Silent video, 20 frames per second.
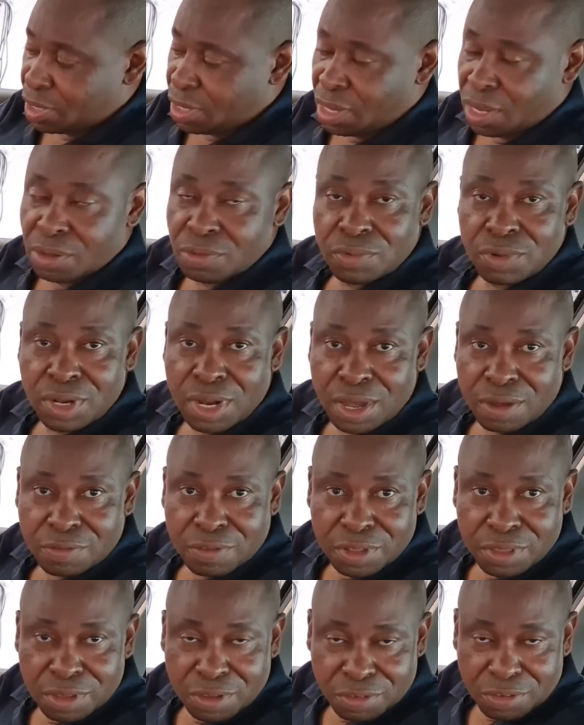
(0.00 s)
and we'll have
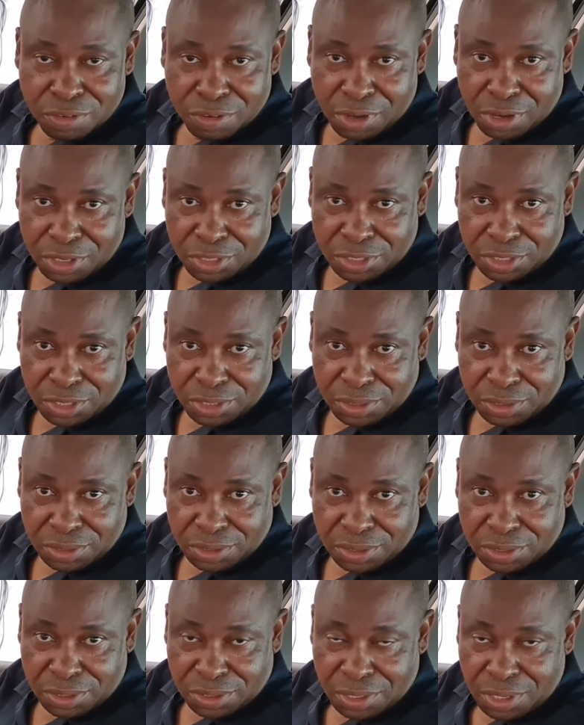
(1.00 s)
a discussion
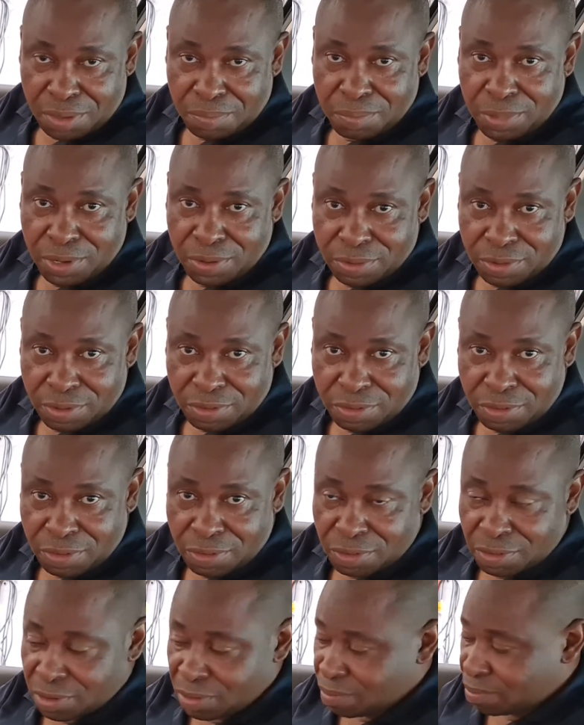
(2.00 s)
about the
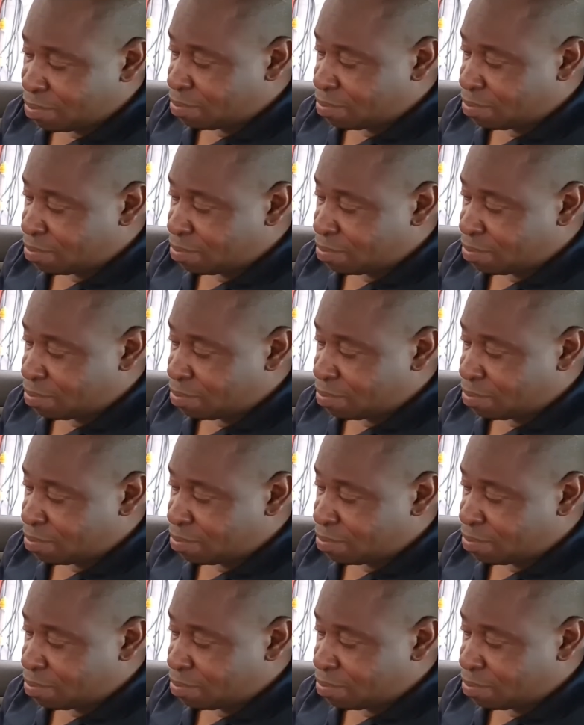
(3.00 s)
system.